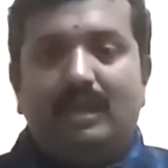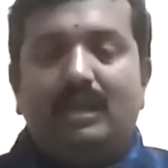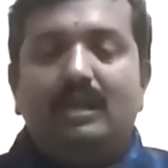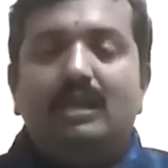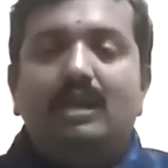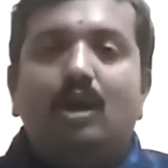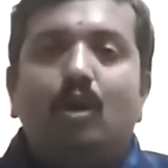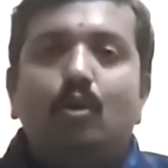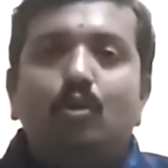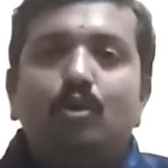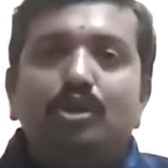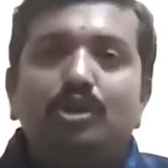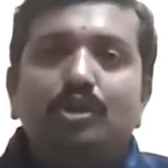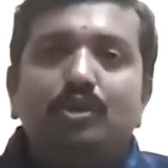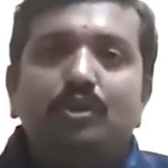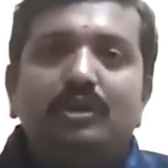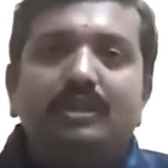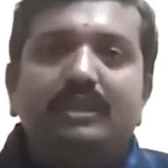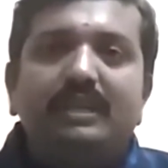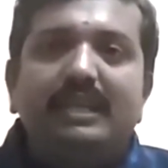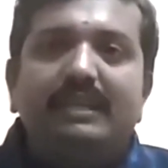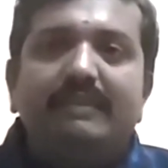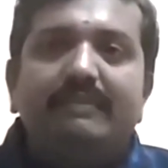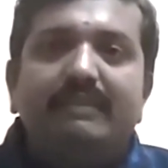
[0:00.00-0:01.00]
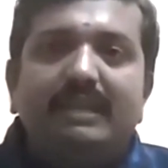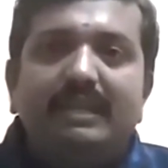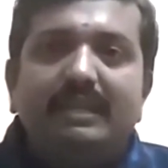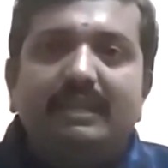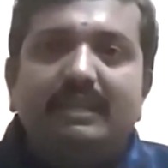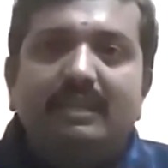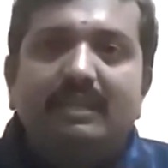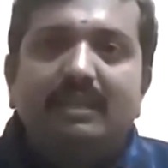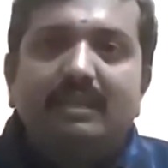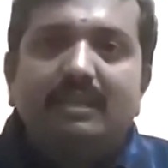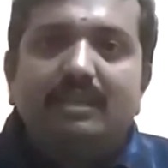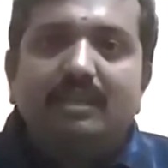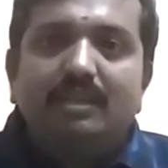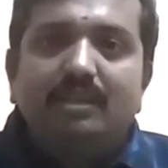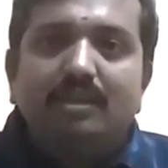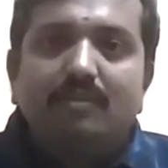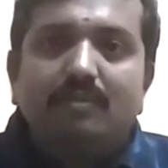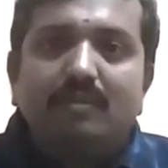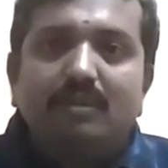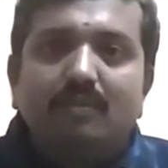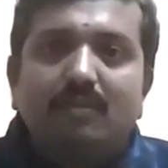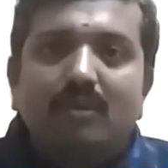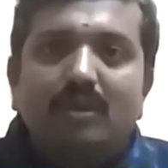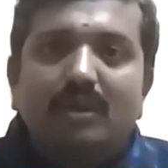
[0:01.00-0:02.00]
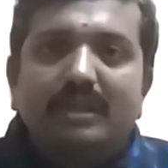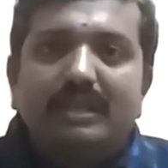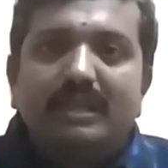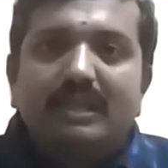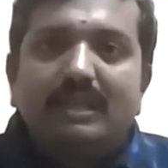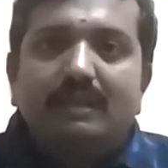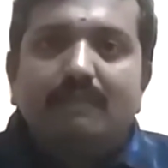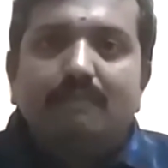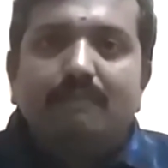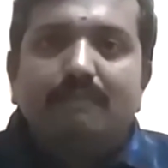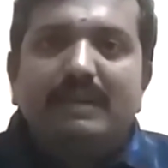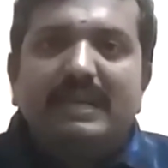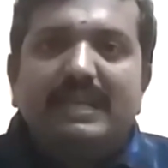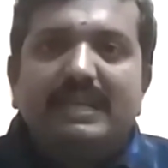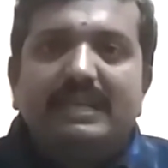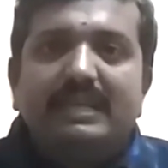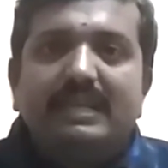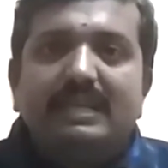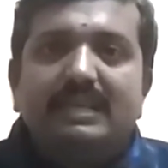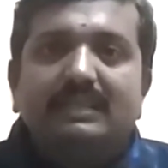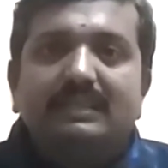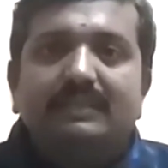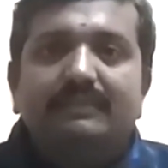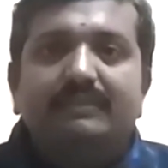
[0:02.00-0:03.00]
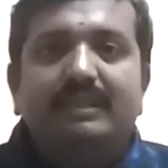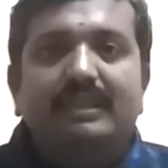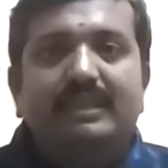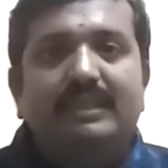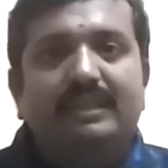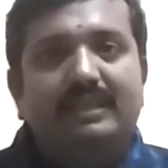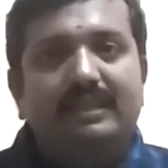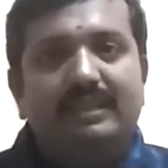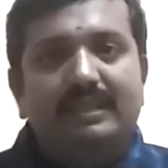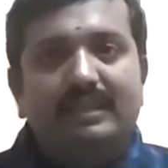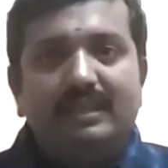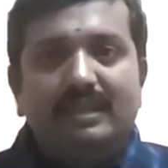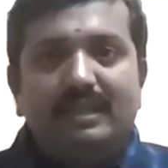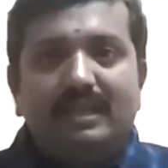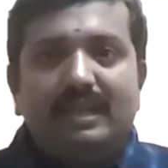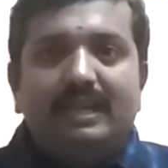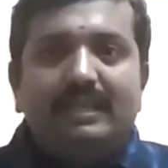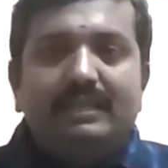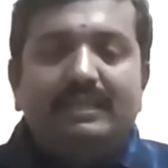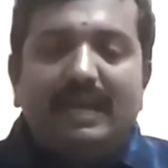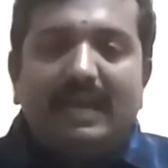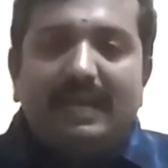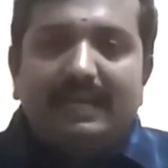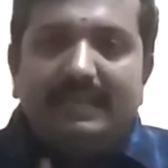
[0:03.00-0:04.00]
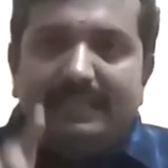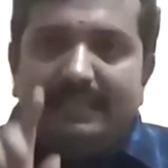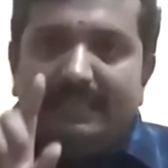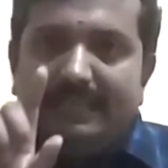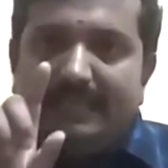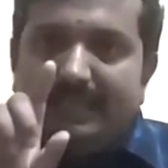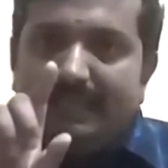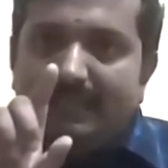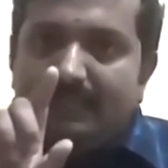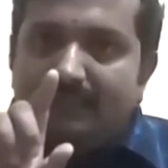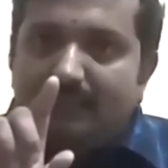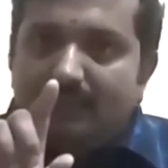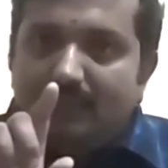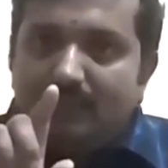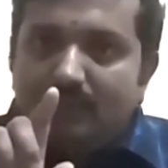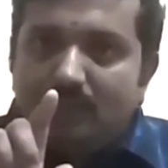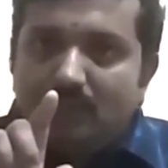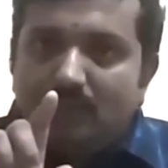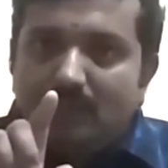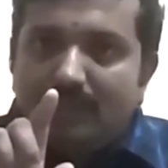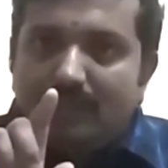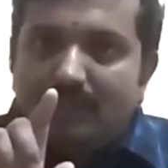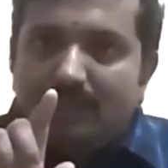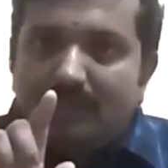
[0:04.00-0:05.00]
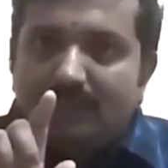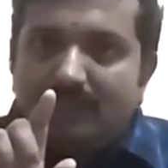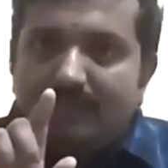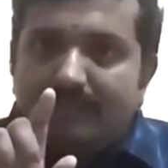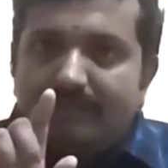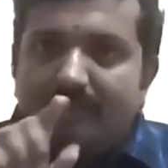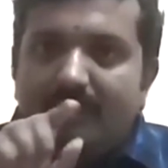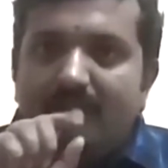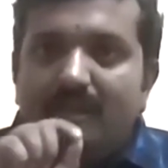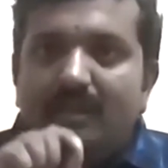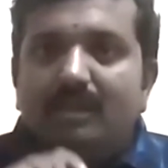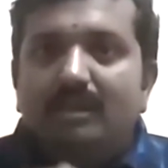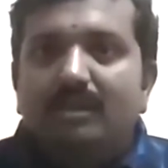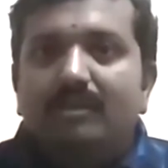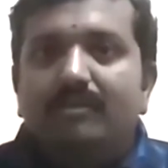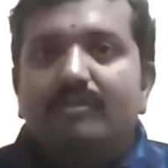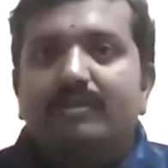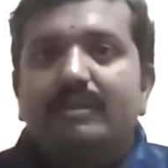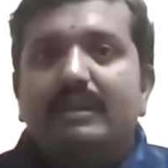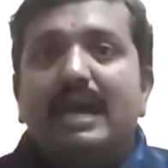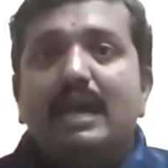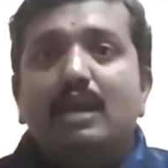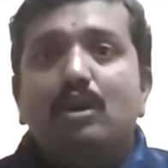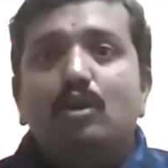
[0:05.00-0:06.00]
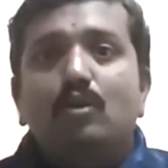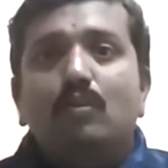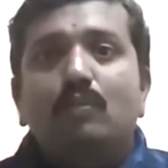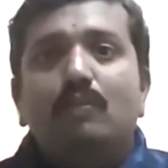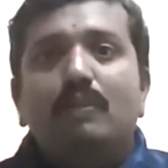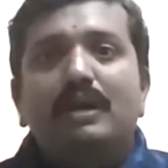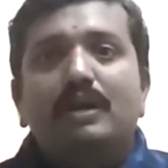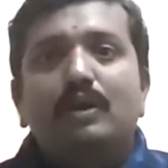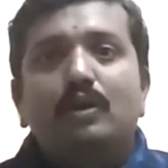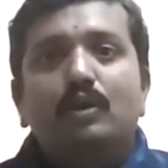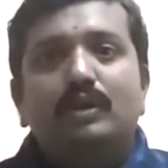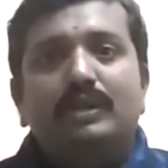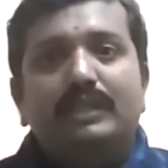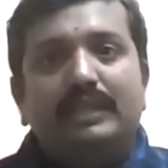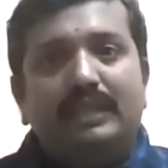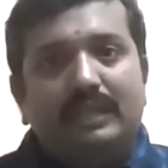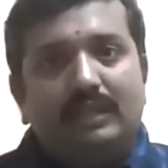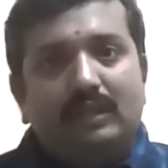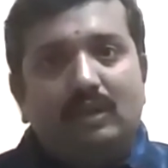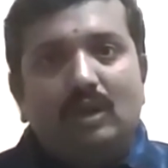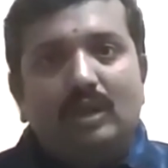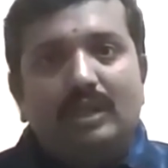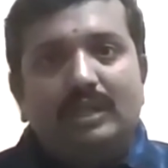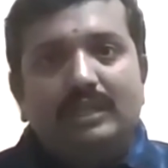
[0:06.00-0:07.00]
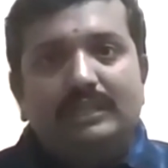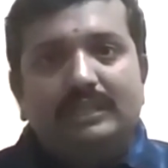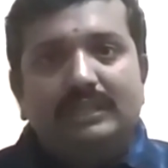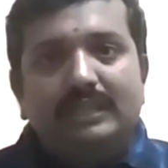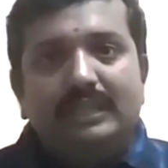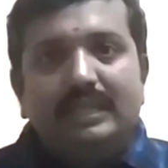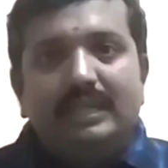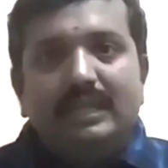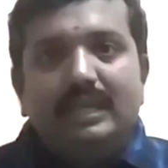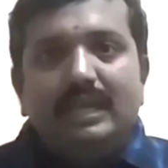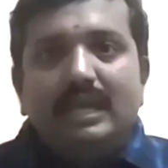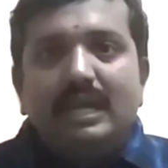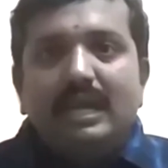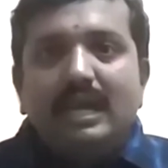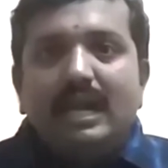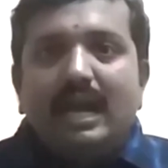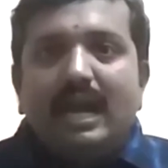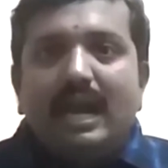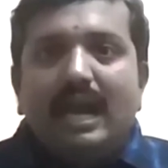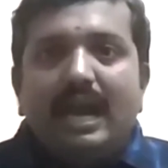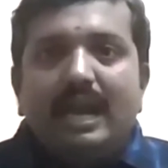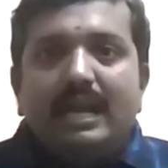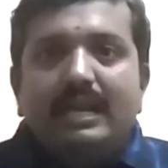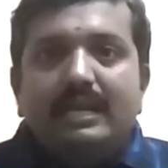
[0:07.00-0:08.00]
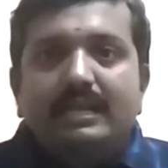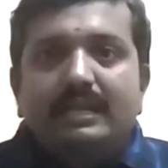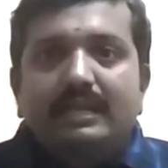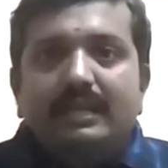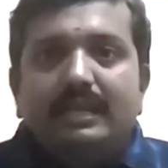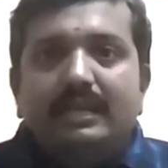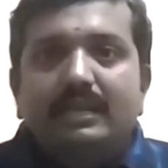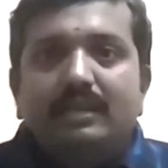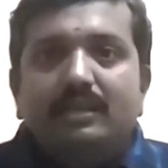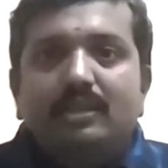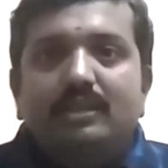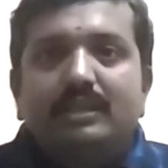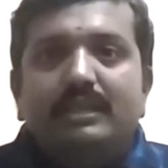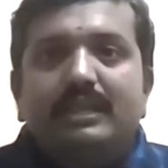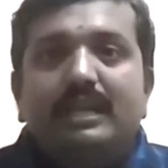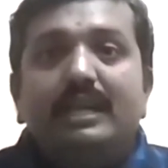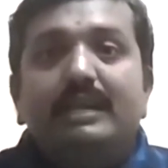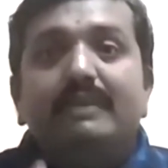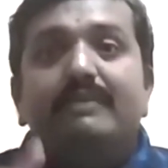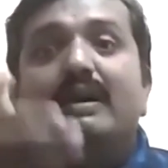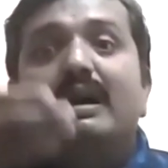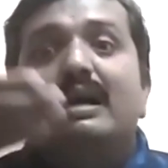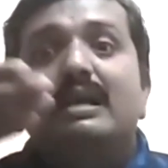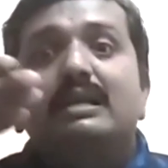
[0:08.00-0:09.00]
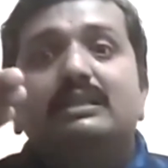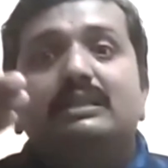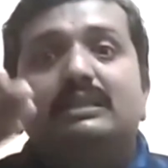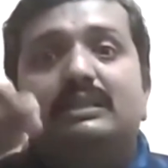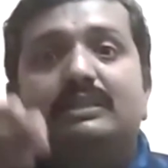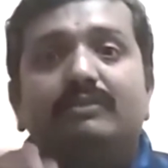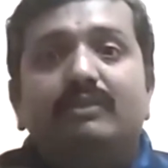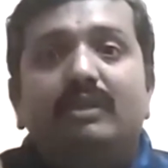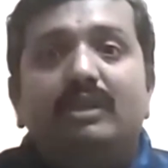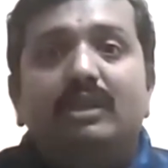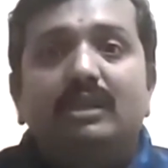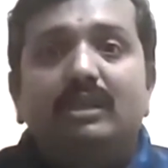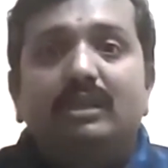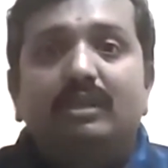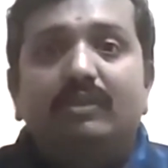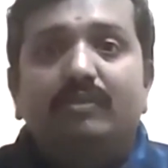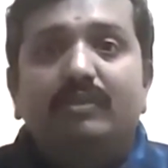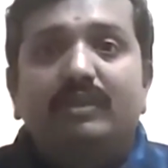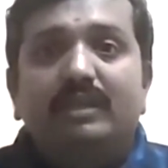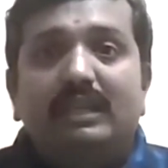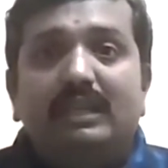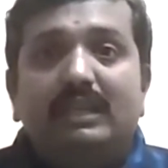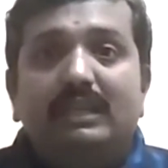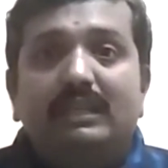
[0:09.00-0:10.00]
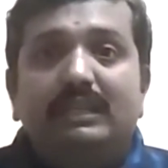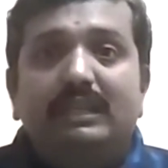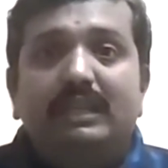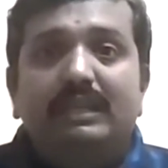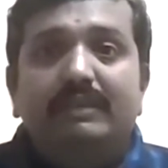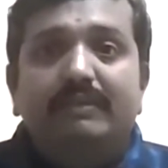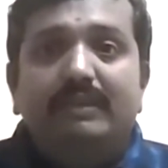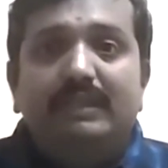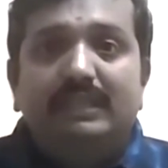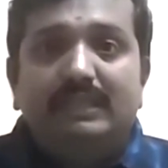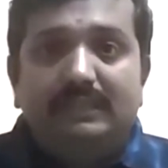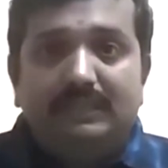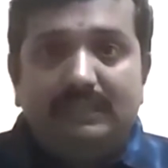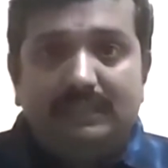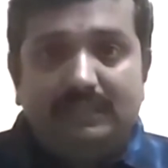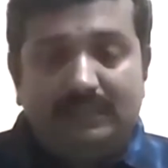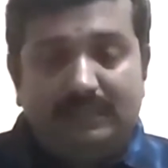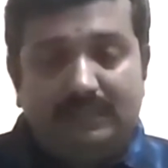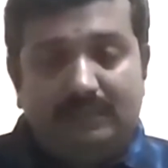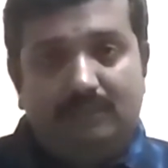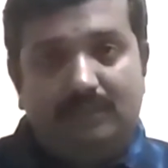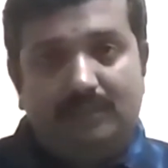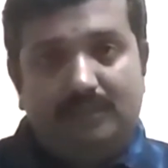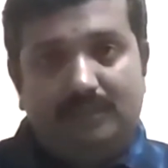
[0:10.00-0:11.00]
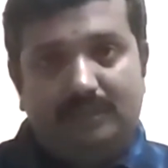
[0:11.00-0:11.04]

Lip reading: And how do you deliver it into the human body in a painless way? And that takes you into the world of nanobiotechnology and into the advanced world of drug delivery systems.